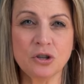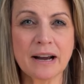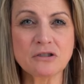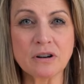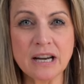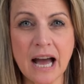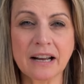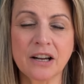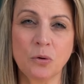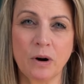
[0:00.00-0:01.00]
You guys are
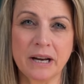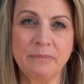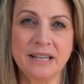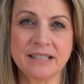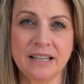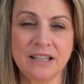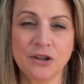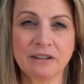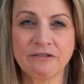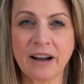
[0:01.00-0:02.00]
not going to want to miss it.
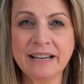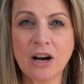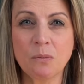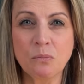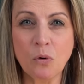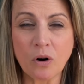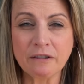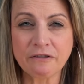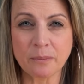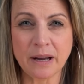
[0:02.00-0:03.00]
You can find out more
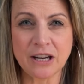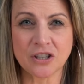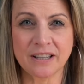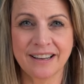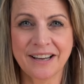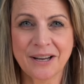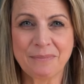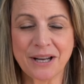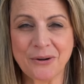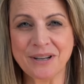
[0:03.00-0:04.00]
information
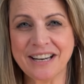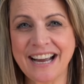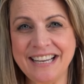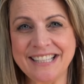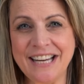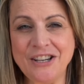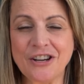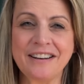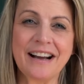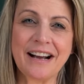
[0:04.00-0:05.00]
by going to
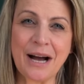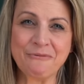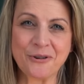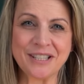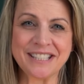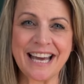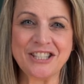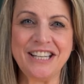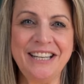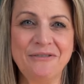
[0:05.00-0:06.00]
heidistjohn.com forward
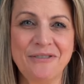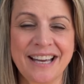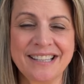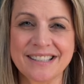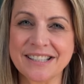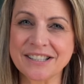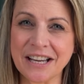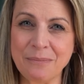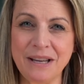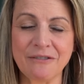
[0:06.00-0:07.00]
slash events. This is
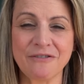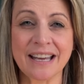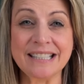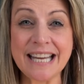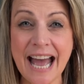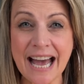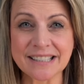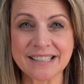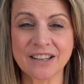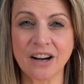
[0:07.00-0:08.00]
going to be a
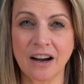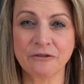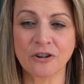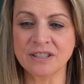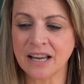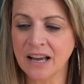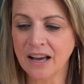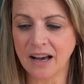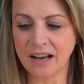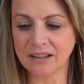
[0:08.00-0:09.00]
fantastic conference.
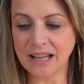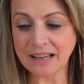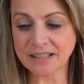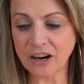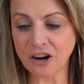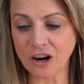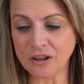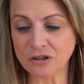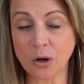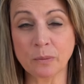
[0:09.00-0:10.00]
Uh, last I
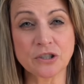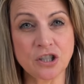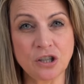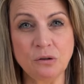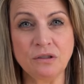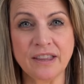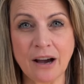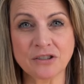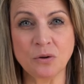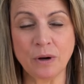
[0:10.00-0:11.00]
heard, there's almost
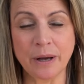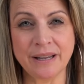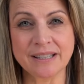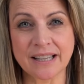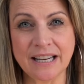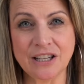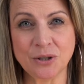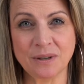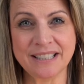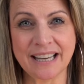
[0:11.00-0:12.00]
2,000 women slated
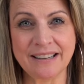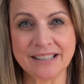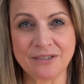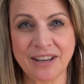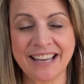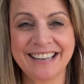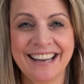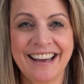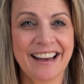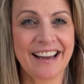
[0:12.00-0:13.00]
to attend this event.
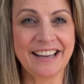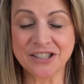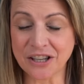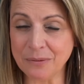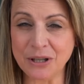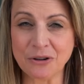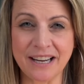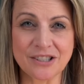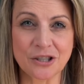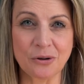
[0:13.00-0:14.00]
Uh, it's going to be
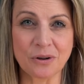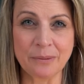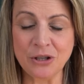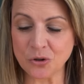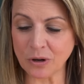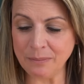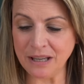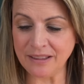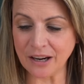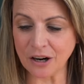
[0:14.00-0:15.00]
great. So come and join
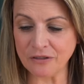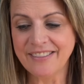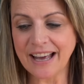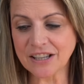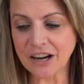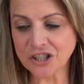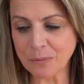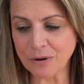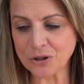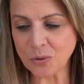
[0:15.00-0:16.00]
me there. That's
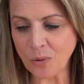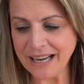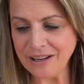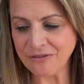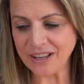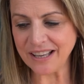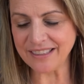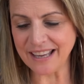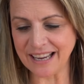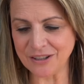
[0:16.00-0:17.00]
October
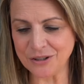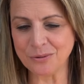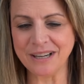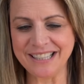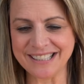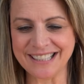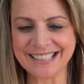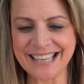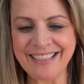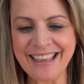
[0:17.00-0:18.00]
25th and
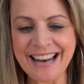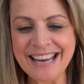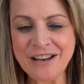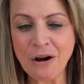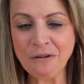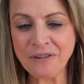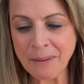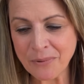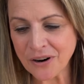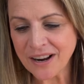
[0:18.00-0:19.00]
26th. And then in
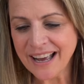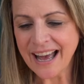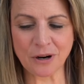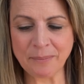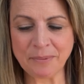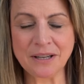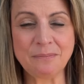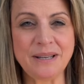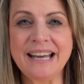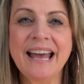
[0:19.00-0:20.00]
November, I'm going to
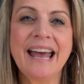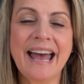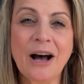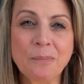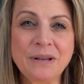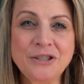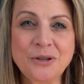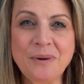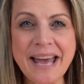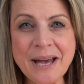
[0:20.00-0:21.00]
be helping
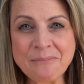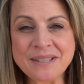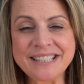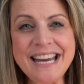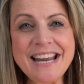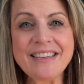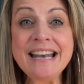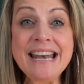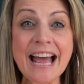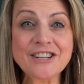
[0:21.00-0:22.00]
to MC the
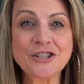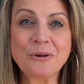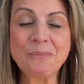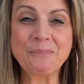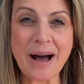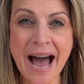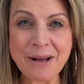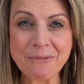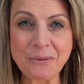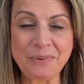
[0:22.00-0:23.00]
National
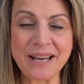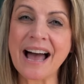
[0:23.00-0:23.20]
Bible Bee.